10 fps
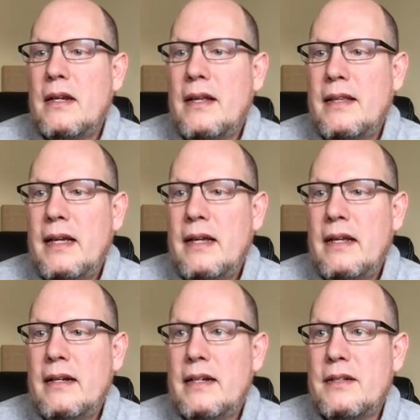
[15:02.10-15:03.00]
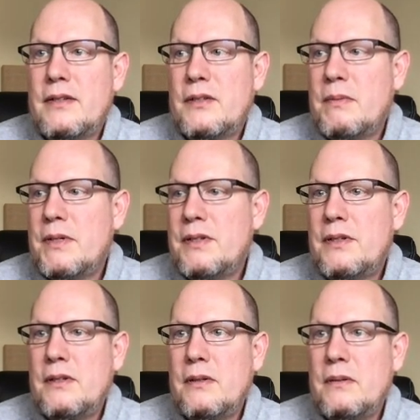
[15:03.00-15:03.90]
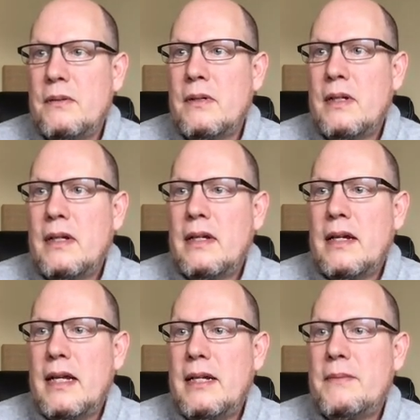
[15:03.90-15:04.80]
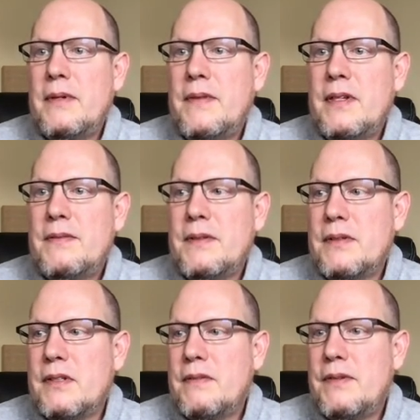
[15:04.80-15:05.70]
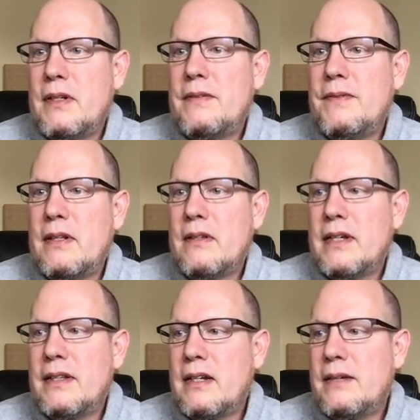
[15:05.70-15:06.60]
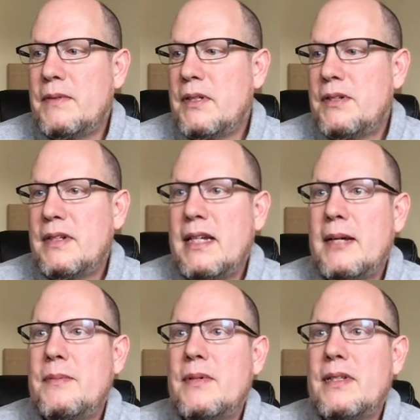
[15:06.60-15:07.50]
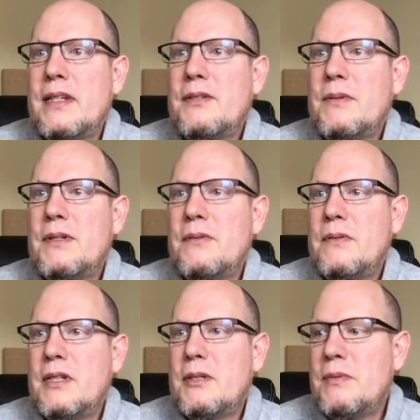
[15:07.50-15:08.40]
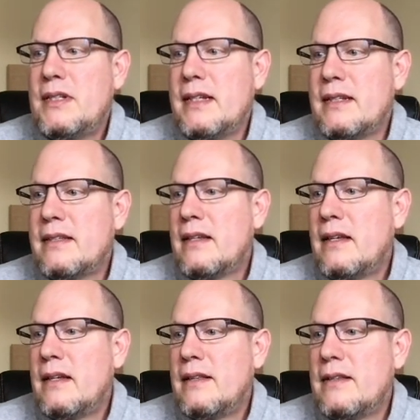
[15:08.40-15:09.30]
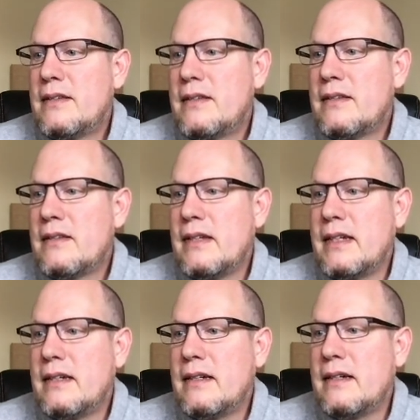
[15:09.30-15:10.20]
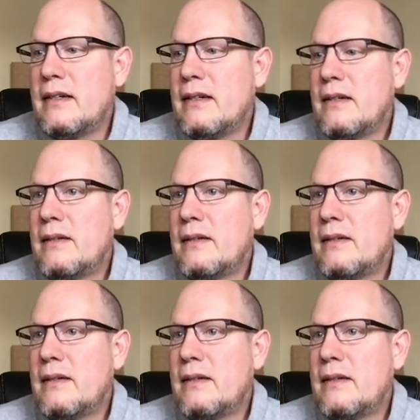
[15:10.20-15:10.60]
And then I can switch to any one of these filters. If I look in the convolution tab, as I switch through these presets, this is like a